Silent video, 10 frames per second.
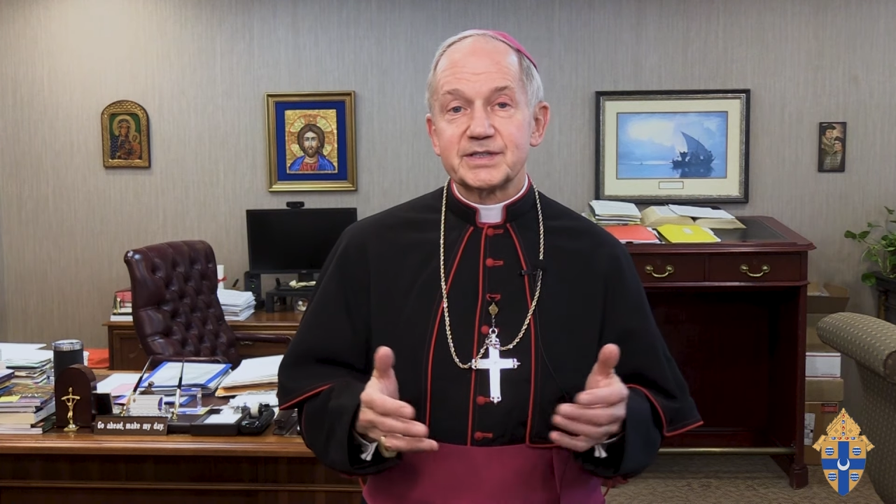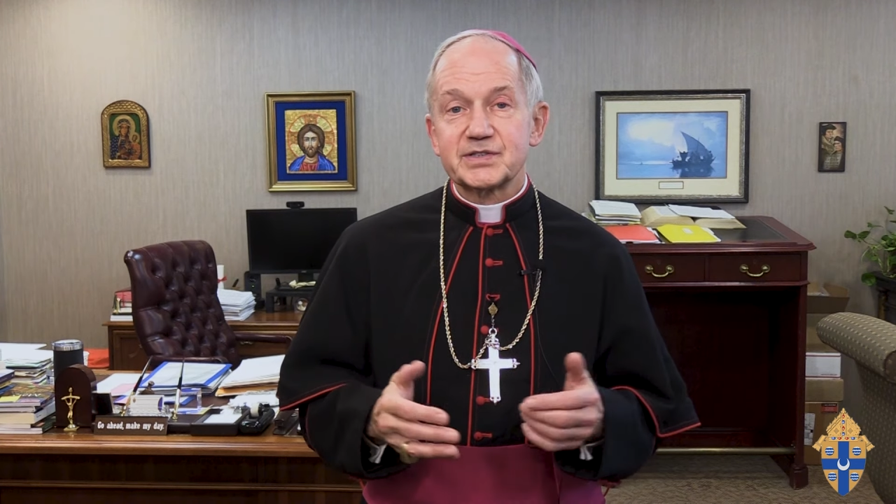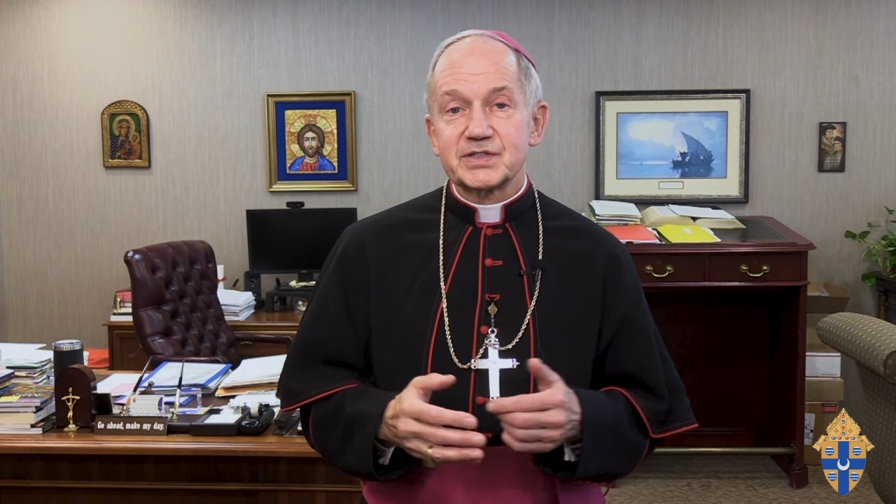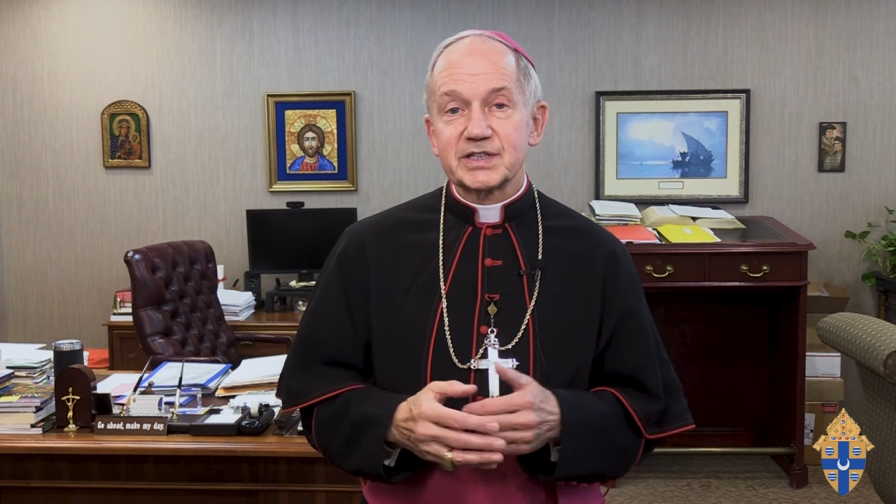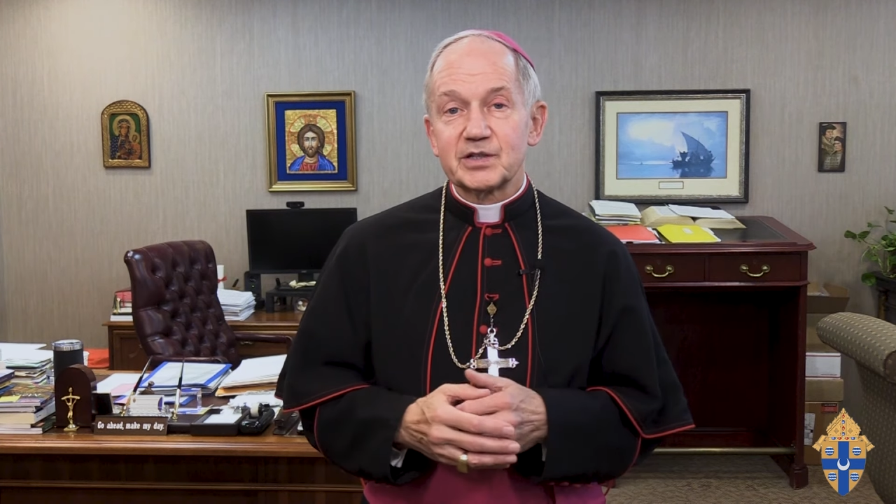
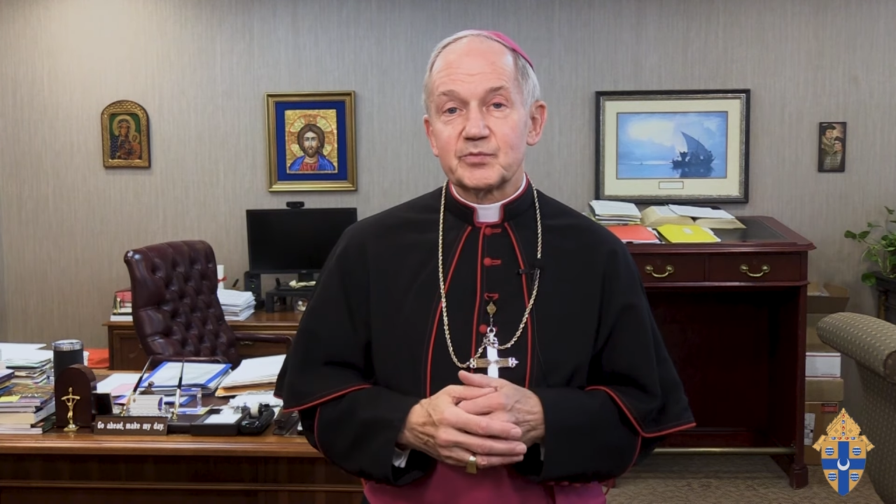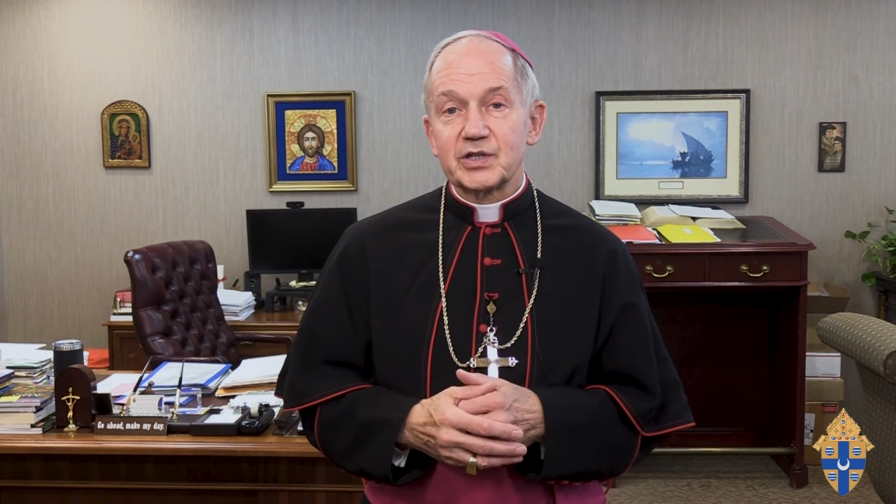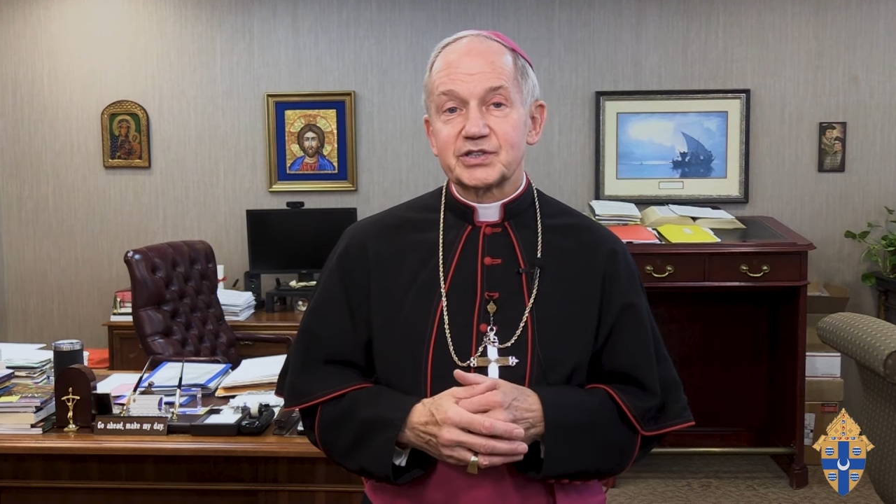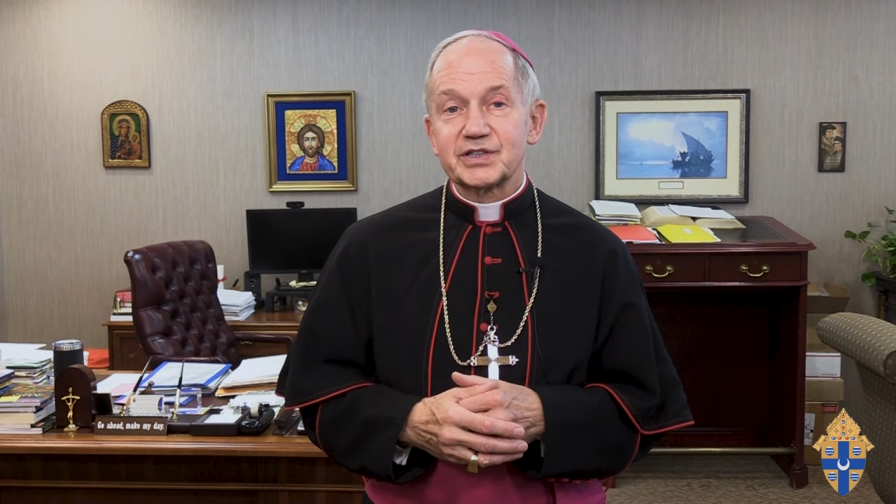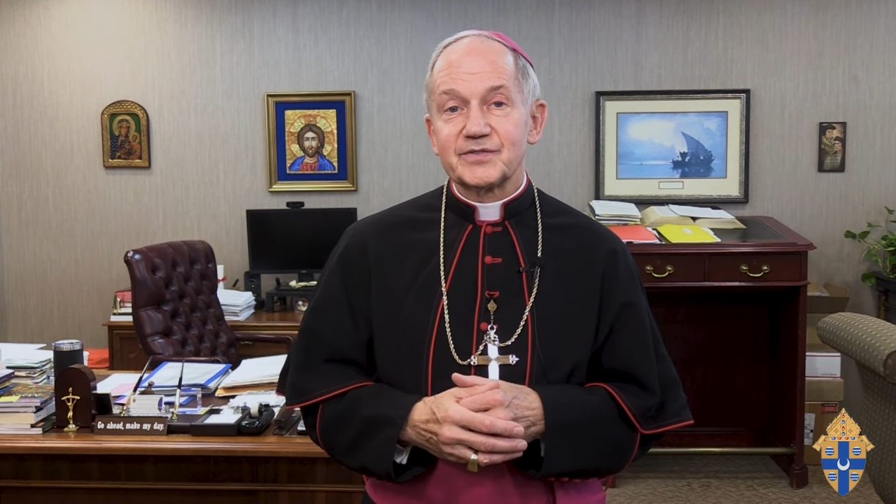is a
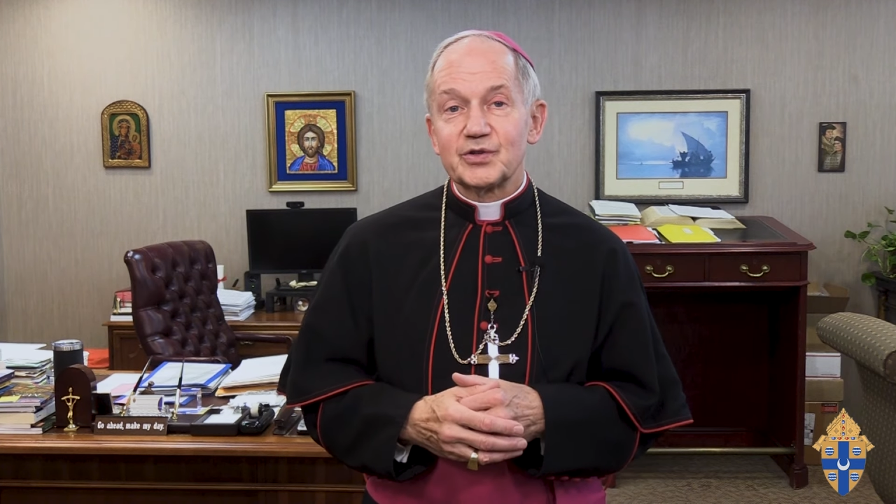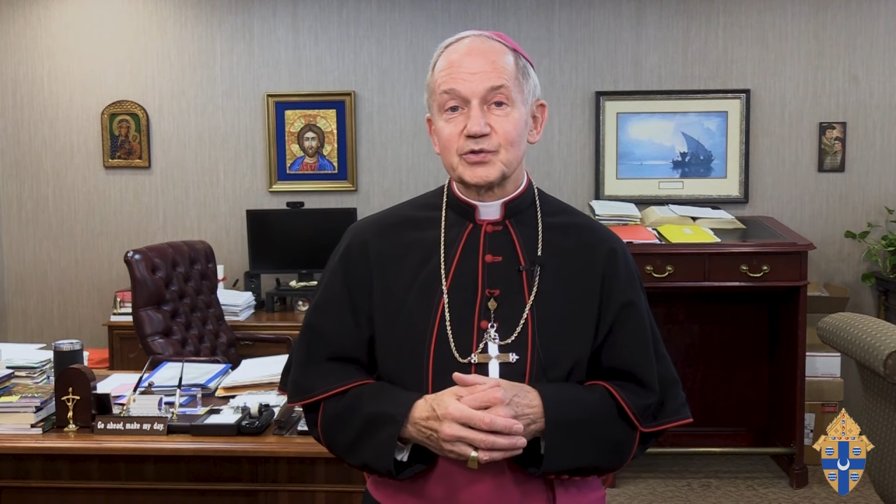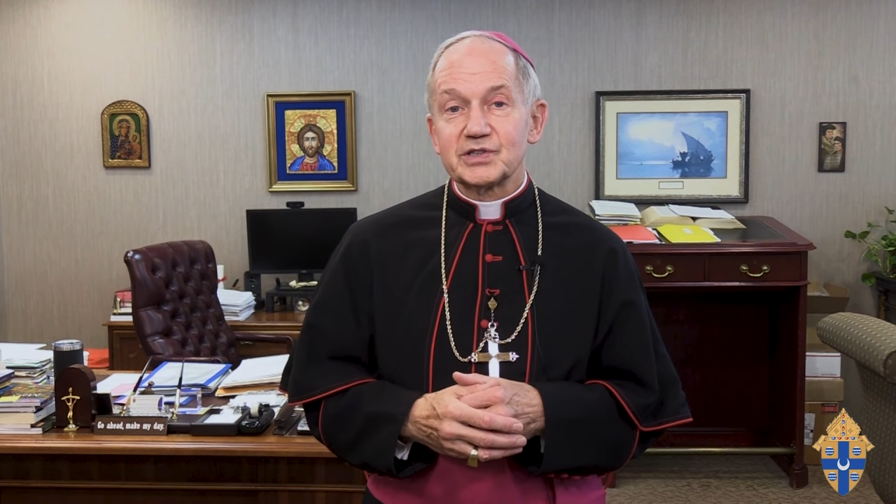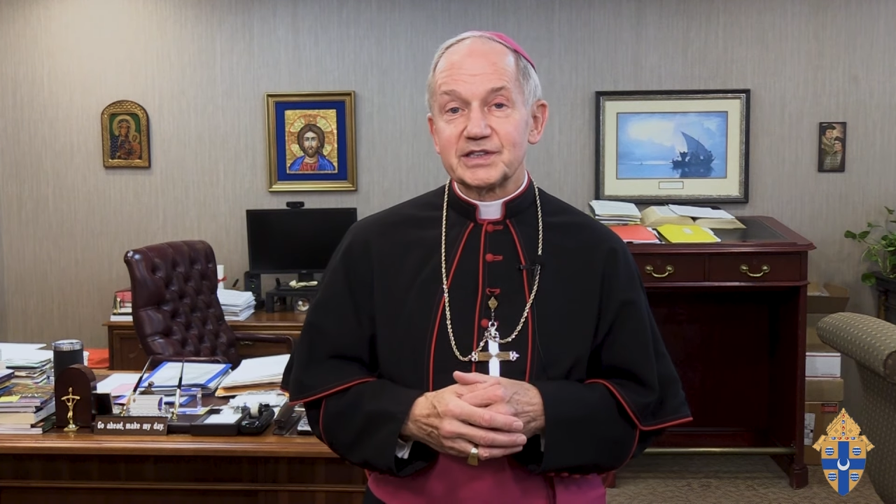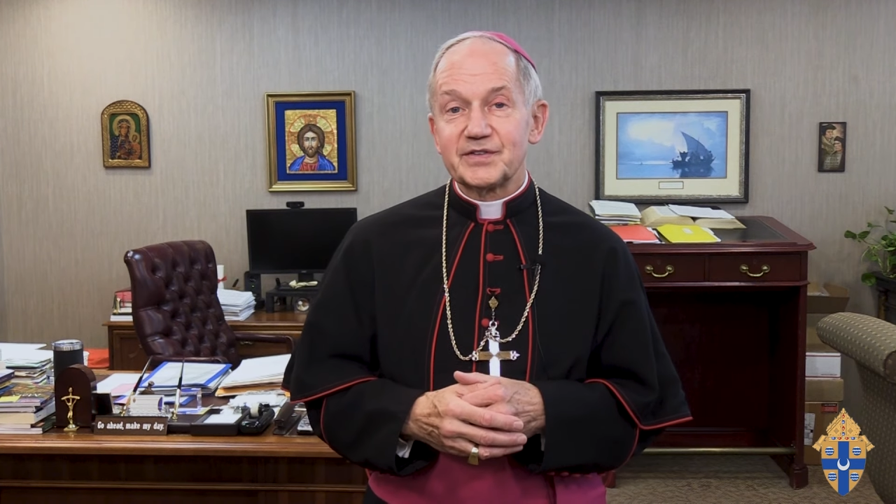celebration of
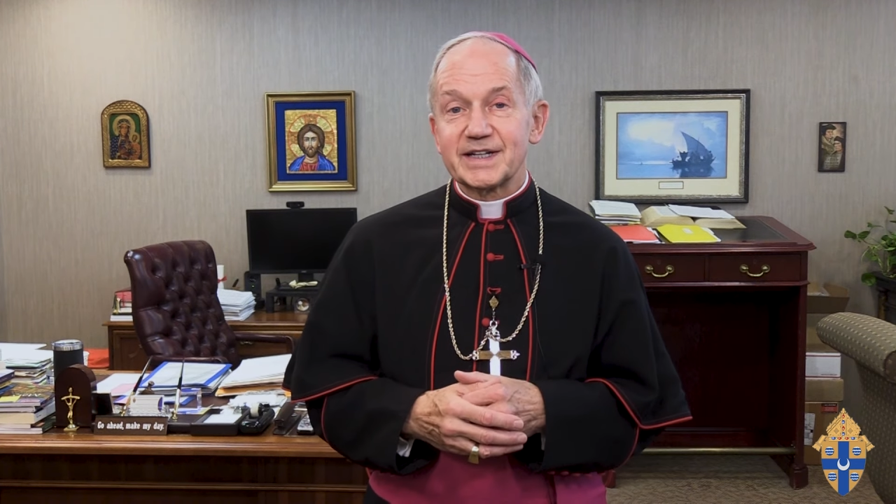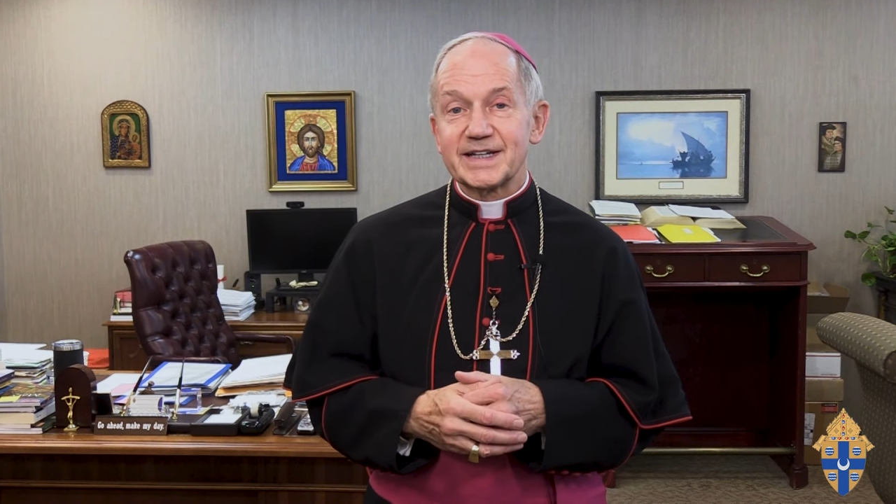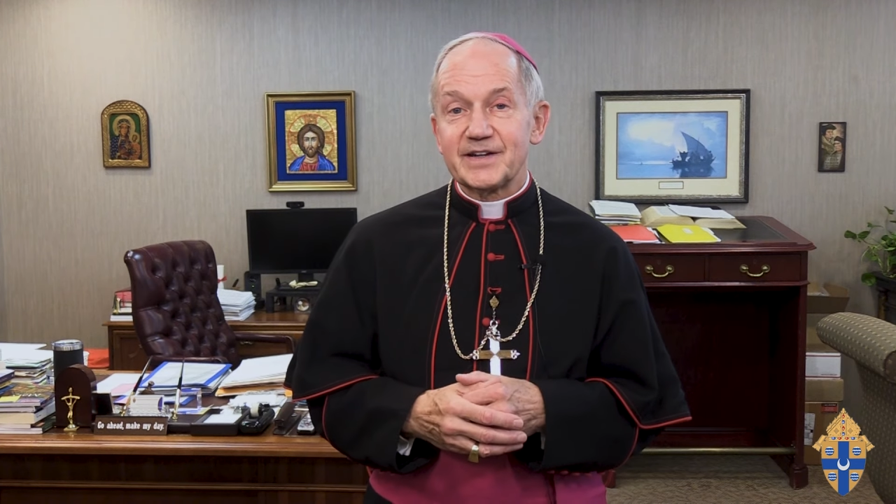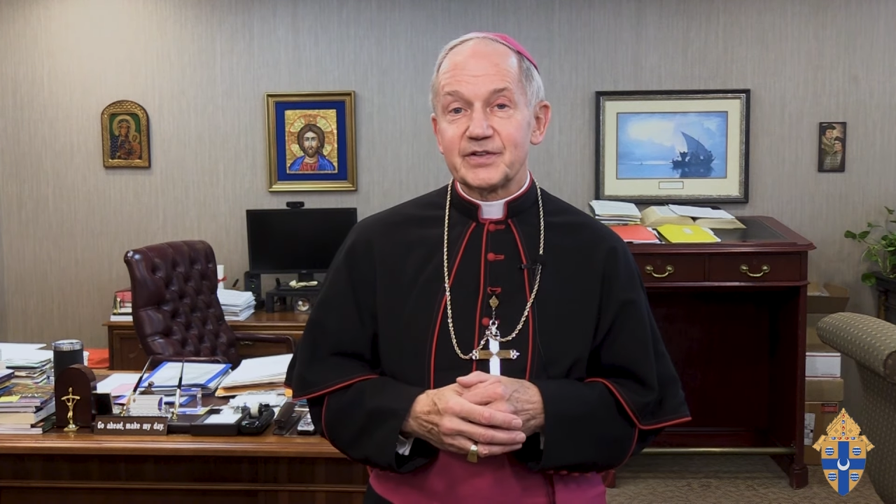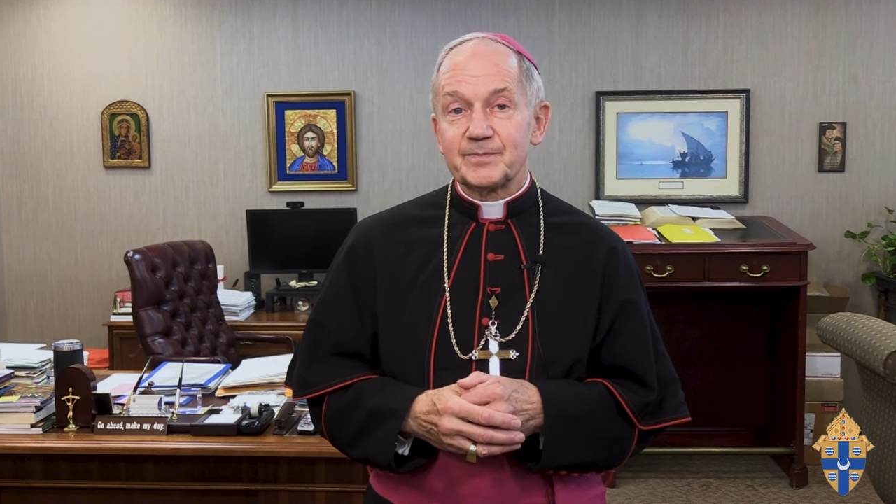those living in
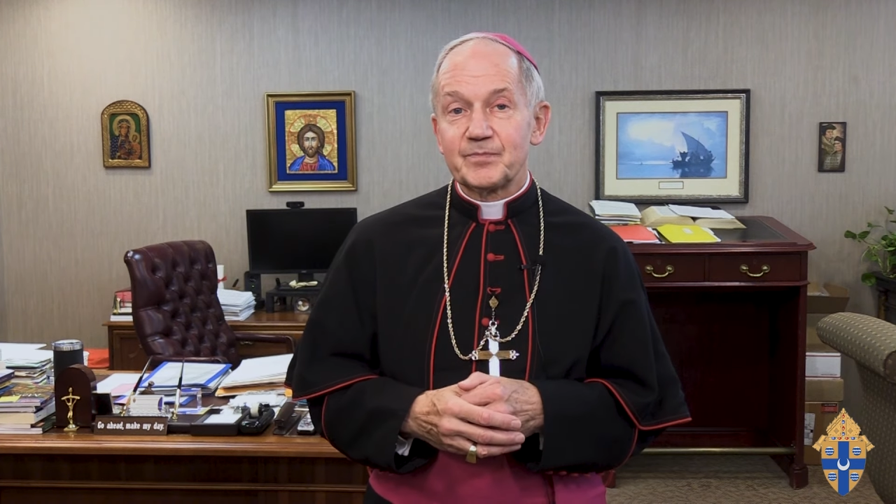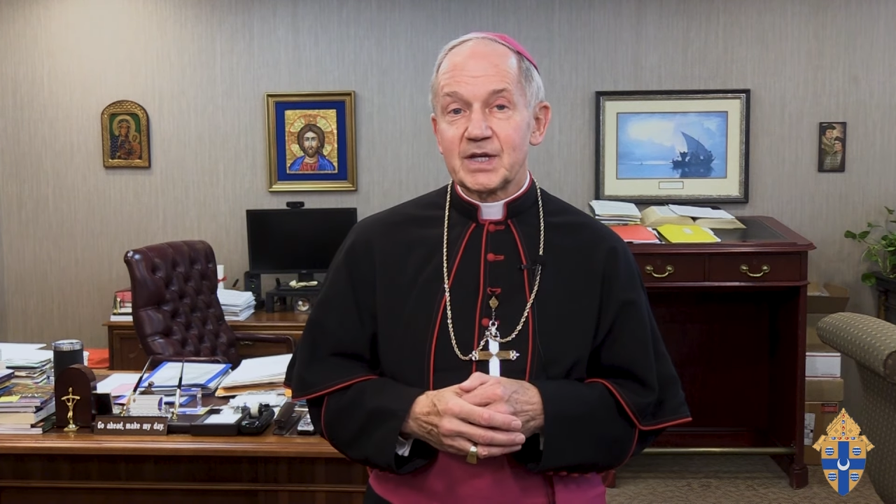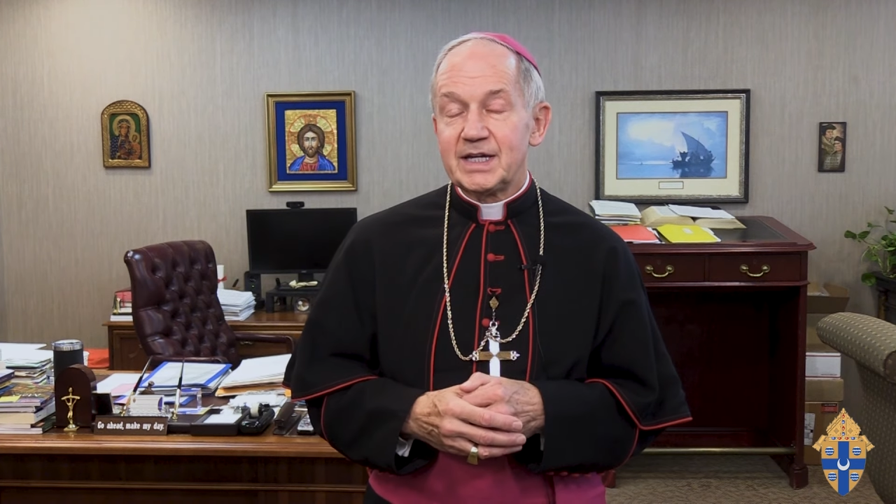heaven,